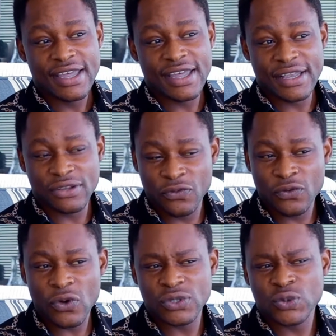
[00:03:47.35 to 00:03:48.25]
And of
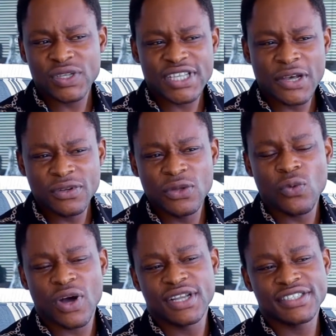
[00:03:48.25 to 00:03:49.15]
course, what I really
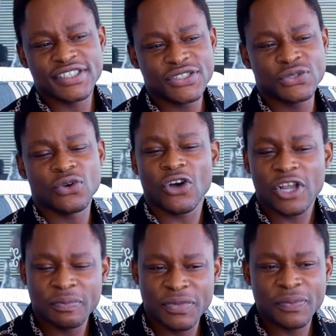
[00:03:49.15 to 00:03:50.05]
want is to
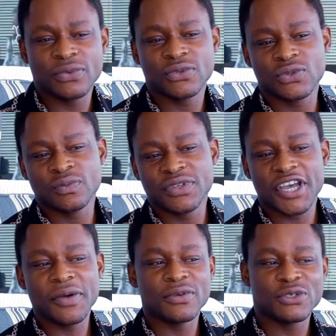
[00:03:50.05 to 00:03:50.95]
help people to be
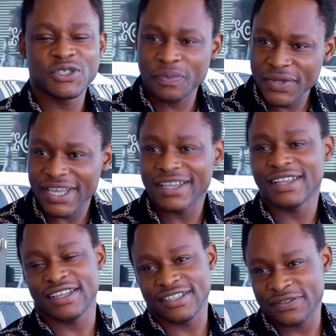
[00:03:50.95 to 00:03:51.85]
able to speak and
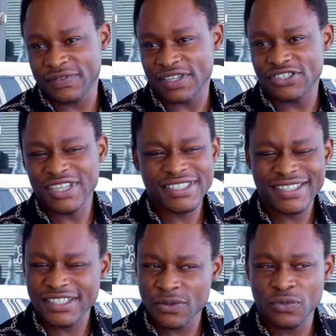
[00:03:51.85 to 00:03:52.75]
understand French. That is
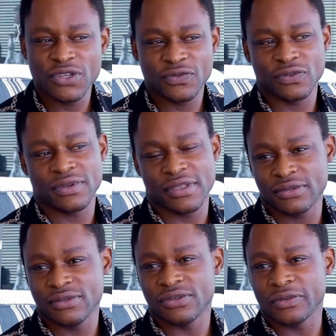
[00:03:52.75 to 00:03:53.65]
such a beautiful thing
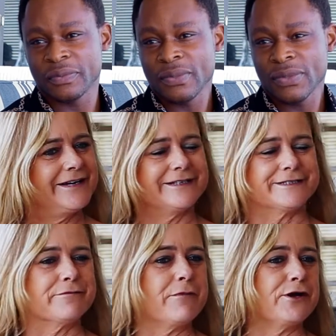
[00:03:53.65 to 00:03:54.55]
to do.
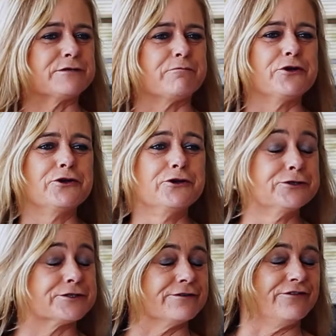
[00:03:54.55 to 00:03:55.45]
It's the most
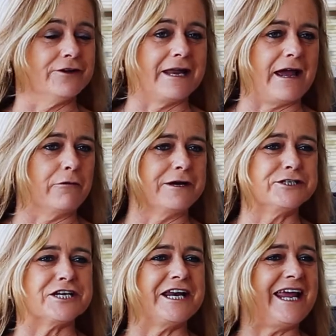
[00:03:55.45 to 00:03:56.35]
beautiful
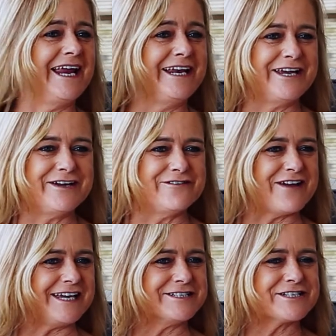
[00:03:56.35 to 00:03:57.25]
language in any
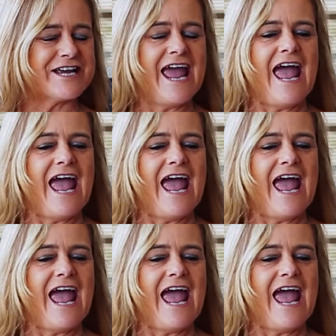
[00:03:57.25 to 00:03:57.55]
event.